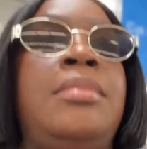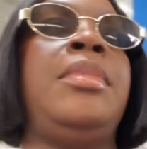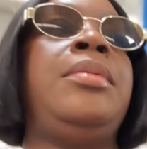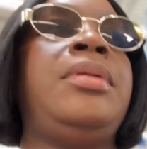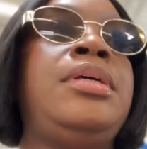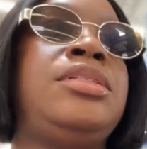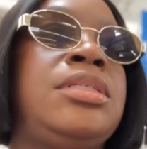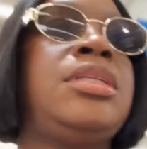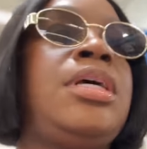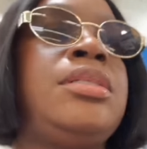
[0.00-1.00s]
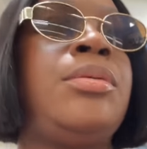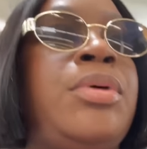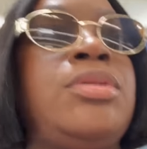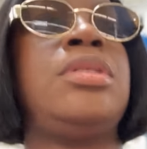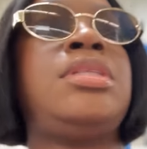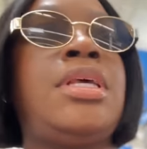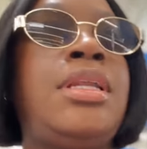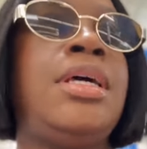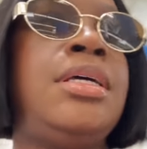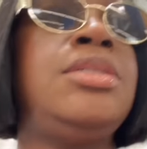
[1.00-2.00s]
Maybe they just not supposed to say
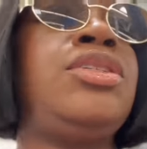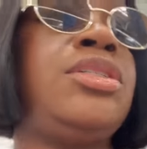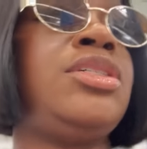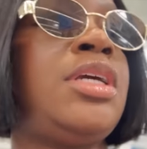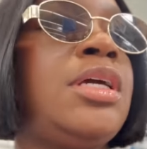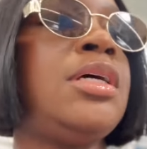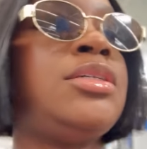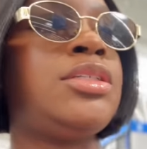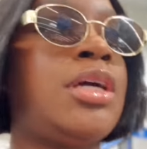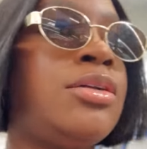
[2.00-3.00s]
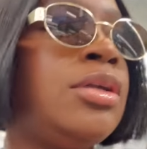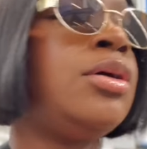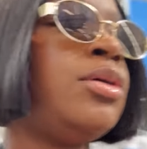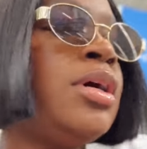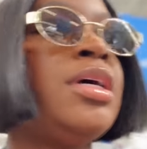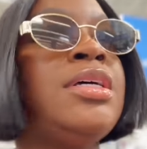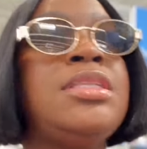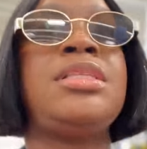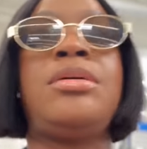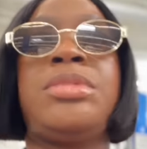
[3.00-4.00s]
nothing just yet because y'all know
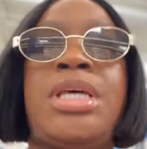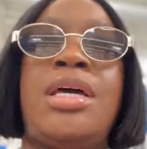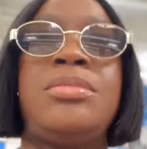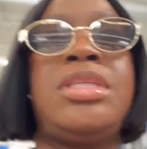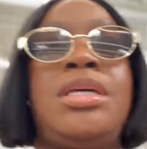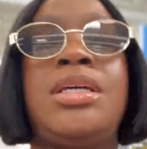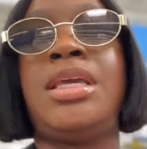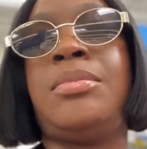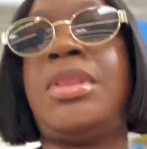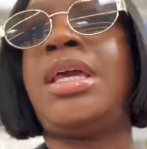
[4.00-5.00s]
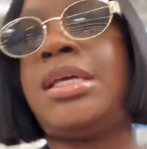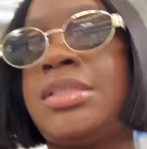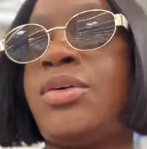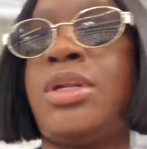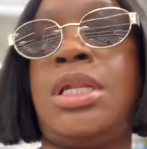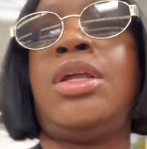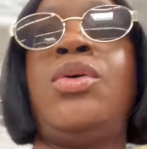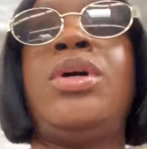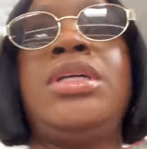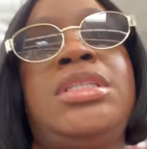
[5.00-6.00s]
sometimes they'll keep things on the
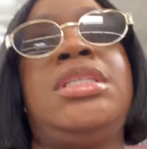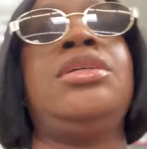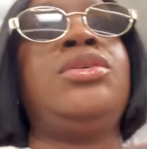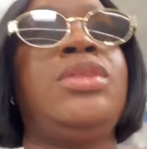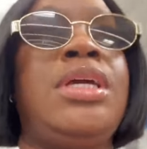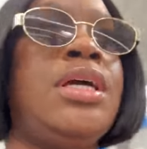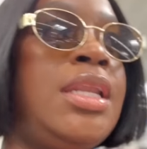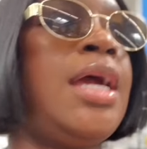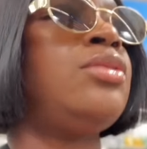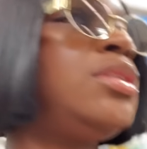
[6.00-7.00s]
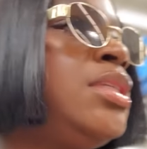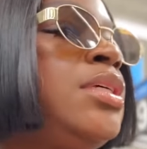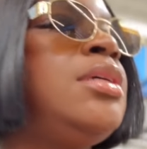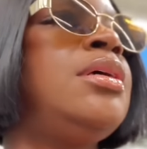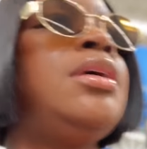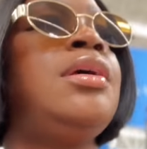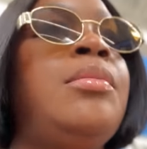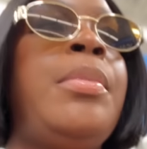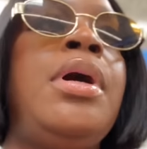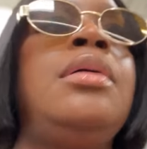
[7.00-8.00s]
low until they announce it
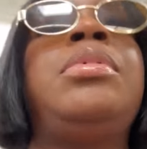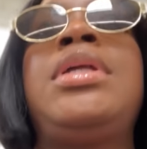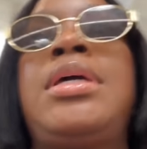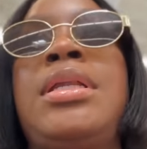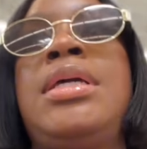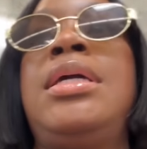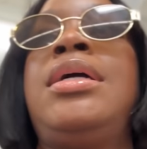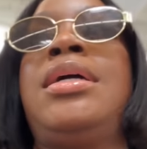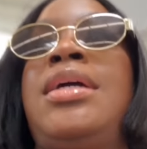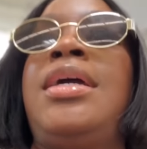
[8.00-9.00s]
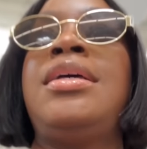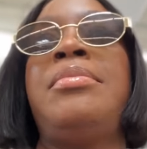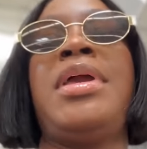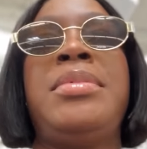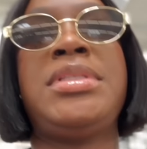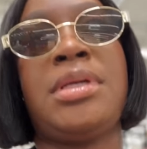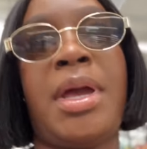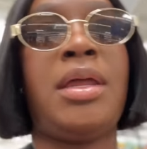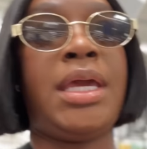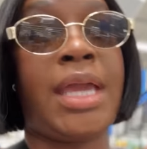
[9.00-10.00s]
publicly and maybe
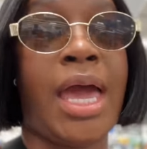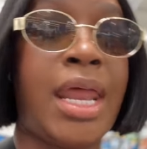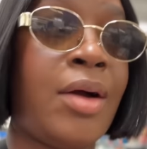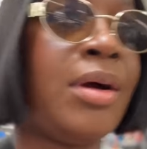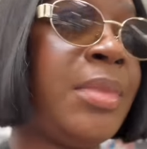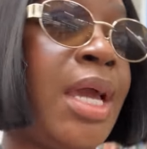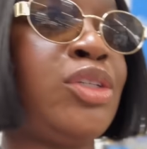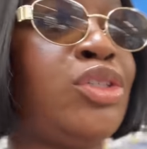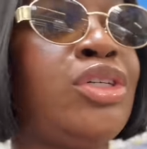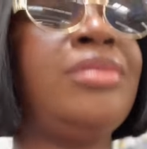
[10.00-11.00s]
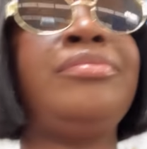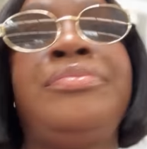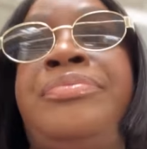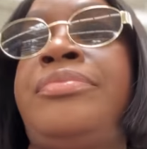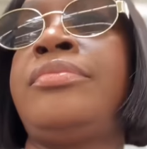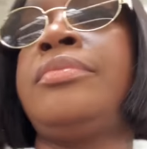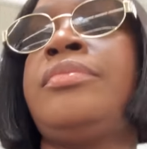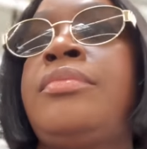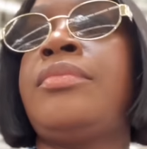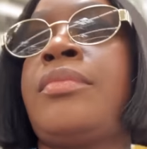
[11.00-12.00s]
somehow that got out. I'm not sure.
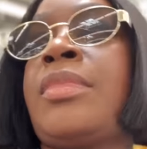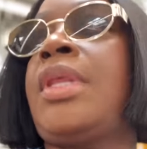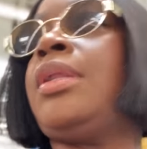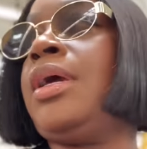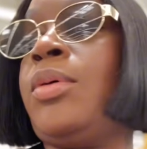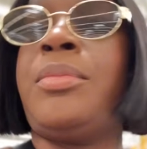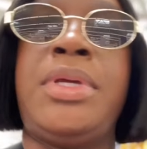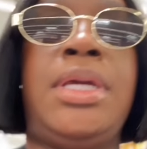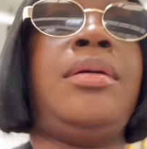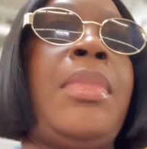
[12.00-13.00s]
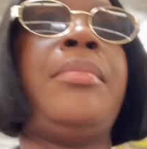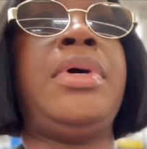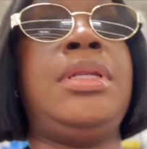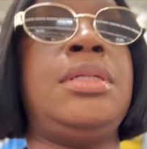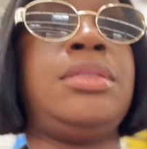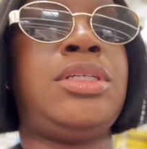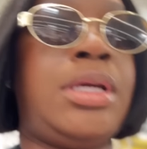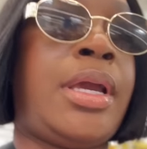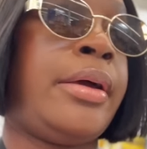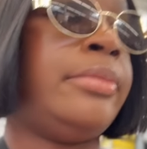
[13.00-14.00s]
They're going to be getting my money to
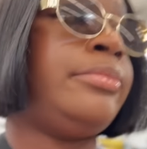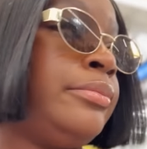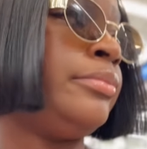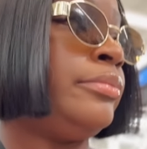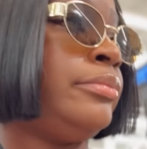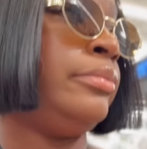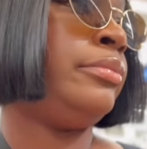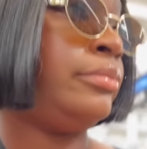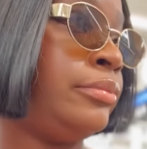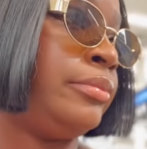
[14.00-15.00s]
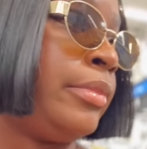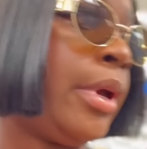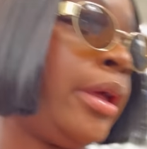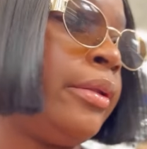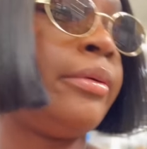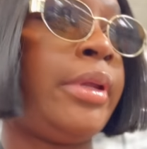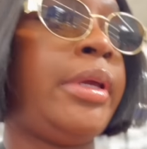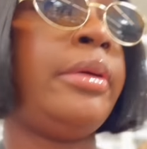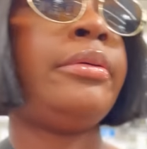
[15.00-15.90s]
check out. I know that.